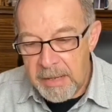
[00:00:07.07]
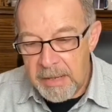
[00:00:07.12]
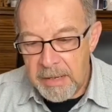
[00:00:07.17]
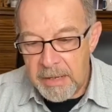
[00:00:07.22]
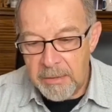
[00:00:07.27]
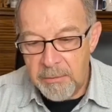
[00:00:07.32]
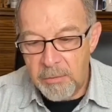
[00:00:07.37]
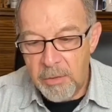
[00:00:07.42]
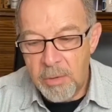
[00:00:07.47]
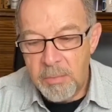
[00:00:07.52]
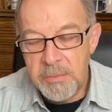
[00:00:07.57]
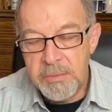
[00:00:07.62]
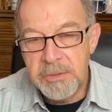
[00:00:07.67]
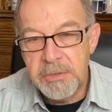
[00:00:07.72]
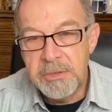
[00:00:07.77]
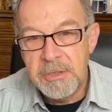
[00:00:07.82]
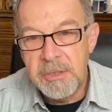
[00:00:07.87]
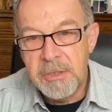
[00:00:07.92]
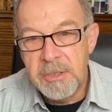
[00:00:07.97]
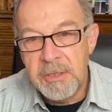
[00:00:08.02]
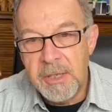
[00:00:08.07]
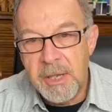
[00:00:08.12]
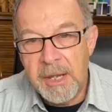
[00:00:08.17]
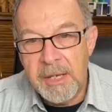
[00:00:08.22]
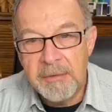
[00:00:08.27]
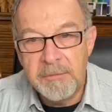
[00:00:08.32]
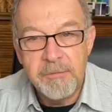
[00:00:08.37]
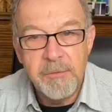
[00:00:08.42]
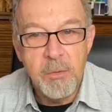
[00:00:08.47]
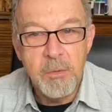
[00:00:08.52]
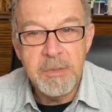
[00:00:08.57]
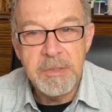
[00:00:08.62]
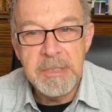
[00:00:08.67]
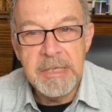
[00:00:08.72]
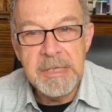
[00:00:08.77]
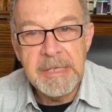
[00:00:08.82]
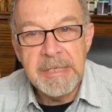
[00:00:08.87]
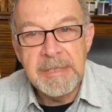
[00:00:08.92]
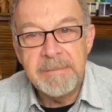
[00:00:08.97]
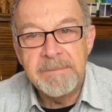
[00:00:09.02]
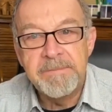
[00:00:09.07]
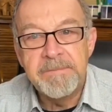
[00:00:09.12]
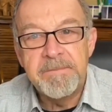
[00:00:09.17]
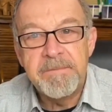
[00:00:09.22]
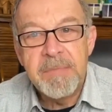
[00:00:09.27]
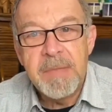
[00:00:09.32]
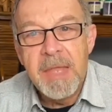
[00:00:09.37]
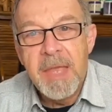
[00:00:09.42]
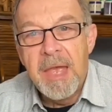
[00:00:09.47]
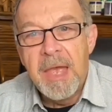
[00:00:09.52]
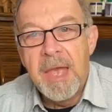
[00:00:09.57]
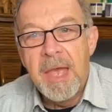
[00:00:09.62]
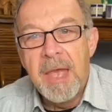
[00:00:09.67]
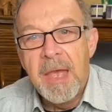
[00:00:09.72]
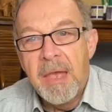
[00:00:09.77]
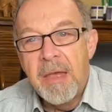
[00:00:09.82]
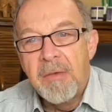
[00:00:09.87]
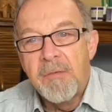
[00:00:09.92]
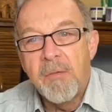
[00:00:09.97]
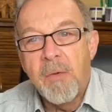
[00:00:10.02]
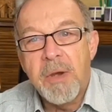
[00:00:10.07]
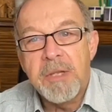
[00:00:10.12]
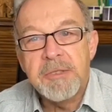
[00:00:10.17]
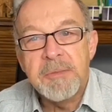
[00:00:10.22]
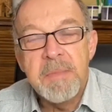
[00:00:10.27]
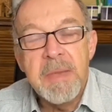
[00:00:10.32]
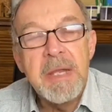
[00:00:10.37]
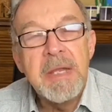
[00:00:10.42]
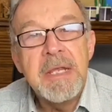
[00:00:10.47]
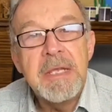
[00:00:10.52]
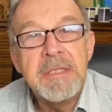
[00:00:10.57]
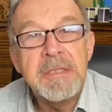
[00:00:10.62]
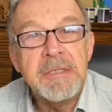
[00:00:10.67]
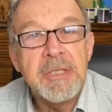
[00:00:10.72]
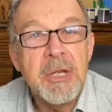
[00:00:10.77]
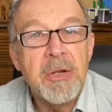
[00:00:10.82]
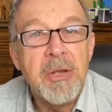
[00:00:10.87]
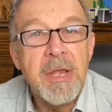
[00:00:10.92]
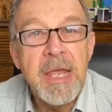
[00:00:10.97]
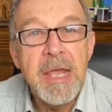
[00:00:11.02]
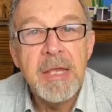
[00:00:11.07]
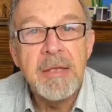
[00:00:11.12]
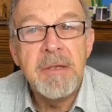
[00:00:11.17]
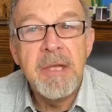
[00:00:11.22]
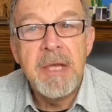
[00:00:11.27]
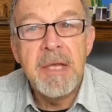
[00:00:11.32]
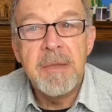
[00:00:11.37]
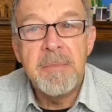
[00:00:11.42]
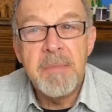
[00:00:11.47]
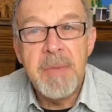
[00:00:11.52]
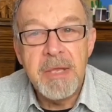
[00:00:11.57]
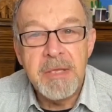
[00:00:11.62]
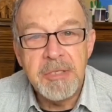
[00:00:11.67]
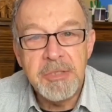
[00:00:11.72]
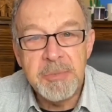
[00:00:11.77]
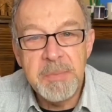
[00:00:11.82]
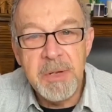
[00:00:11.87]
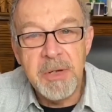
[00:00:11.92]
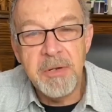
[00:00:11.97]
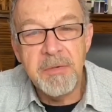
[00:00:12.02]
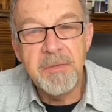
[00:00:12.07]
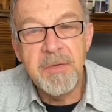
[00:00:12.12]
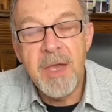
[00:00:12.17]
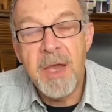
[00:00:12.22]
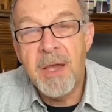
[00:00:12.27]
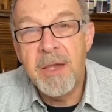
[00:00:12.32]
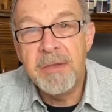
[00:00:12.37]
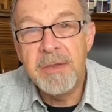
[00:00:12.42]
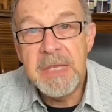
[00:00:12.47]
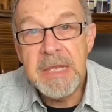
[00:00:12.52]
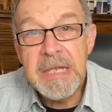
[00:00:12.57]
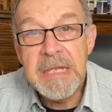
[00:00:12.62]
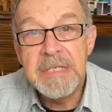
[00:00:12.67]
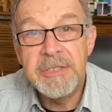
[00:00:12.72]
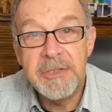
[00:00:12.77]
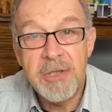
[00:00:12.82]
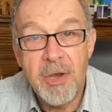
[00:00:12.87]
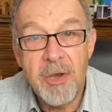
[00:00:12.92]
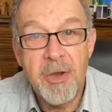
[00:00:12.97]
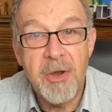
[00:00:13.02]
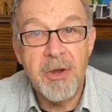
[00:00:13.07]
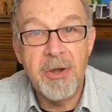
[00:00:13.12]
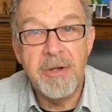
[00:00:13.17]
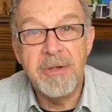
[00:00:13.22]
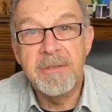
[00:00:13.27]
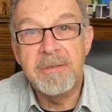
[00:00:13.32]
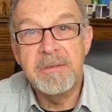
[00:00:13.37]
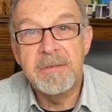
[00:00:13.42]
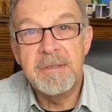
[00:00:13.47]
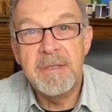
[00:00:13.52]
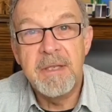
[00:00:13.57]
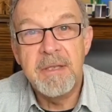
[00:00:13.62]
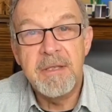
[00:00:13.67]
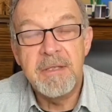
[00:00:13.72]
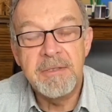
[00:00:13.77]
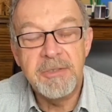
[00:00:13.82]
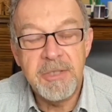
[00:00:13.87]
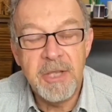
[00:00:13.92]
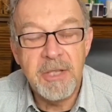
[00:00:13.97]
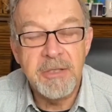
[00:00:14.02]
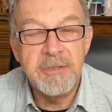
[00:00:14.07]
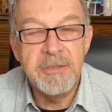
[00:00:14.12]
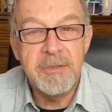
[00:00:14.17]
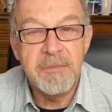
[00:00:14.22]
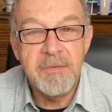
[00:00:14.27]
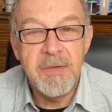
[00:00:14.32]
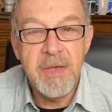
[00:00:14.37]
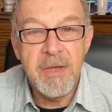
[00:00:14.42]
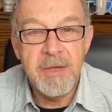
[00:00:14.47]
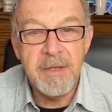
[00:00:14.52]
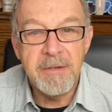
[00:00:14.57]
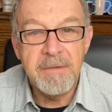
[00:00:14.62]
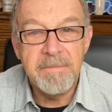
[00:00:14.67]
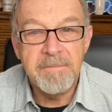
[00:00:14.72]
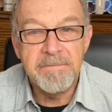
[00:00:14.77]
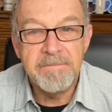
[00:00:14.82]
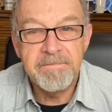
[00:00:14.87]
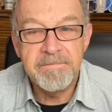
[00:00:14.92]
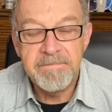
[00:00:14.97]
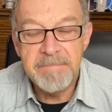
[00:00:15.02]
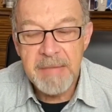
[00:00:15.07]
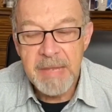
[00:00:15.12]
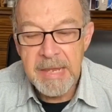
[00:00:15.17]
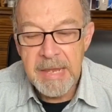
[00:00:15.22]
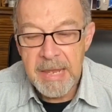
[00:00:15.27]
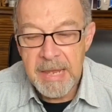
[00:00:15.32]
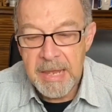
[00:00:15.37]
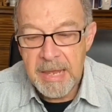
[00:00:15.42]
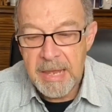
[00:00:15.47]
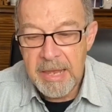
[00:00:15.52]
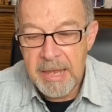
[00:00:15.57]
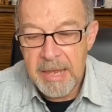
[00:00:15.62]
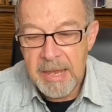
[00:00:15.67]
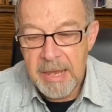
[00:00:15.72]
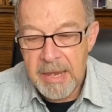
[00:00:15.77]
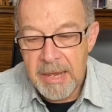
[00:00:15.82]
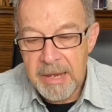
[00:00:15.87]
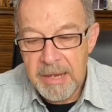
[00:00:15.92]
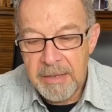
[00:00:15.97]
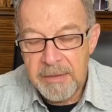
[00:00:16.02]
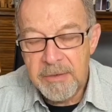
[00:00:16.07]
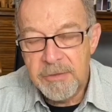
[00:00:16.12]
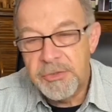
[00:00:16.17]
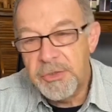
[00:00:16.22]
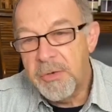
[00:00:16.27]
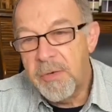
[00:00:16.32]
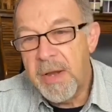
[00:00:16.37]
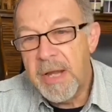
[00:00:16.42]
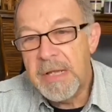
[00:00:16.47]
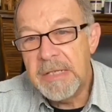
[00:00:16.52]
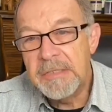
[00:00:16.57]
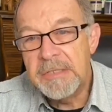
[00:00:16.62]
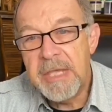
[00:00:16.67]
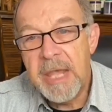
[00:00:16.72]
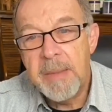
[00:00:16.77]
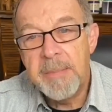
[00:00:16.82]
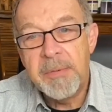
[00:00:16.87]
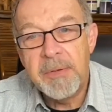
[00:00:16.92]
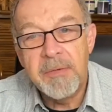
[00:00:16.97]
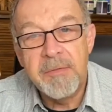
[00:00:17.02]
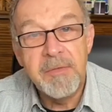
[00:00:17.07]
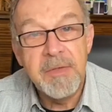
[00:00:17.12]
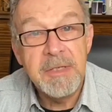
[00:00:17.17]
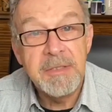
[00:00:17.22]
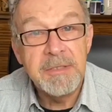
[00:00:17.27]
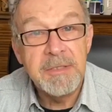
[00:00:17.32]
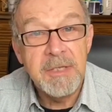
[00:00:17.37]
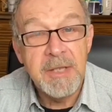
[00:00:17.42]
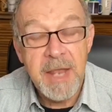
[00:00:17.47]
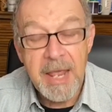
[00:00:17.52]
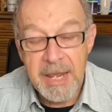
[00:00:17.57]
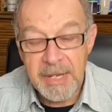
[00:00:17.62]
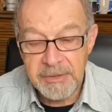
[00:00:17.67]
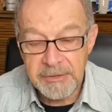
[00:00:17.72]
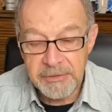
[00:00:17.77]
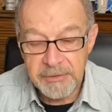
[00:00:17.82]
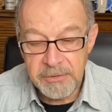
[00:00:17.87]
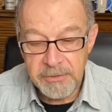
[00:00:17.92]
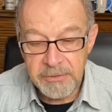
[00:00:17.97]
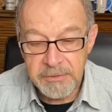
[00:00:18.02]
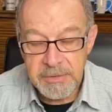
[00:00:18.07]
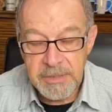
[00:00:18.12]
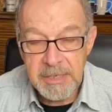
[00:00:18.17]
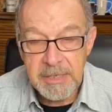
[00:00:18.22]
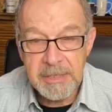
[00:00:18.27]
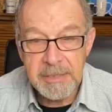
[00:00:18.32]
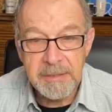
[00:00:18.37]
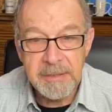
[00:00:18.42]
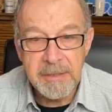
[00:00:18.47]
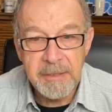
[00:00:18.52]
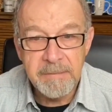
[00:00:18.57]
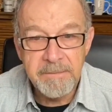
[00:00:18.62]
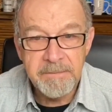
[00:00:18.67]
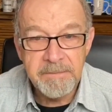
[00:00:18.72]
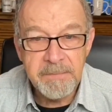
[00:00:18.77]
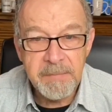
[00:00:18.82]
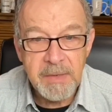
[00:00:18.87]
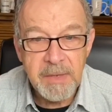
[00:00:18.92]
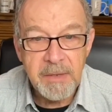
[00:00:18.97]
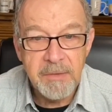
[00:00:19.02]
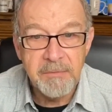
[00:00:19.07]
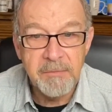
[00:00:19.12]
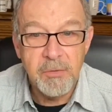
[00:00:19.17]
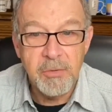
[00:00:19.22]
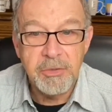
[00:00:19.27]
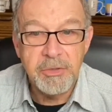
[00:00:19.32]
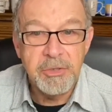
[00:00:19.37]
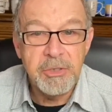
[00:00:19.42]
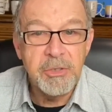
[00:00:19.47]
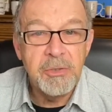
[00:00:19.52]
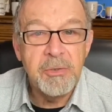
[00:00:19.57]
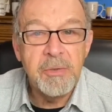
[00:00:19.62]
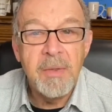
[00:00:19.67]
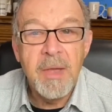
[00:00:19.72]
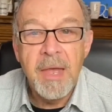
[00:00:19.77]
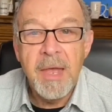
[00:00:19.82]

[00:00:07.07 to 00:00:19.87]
In Romans 8:14, for as many as are led by the Spirit of God, these are the sons of God. There's a great example of this in Acts 13, verse 2.